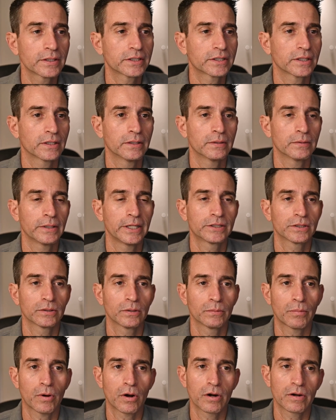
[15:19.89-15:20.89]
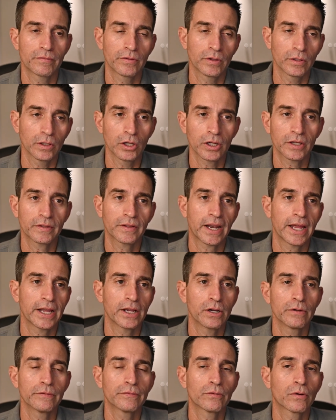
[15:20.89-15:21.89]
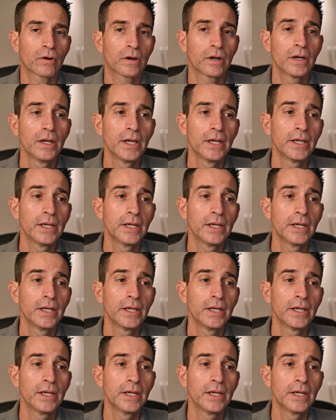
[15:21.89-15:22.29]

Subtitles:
So it's part of the look that I go for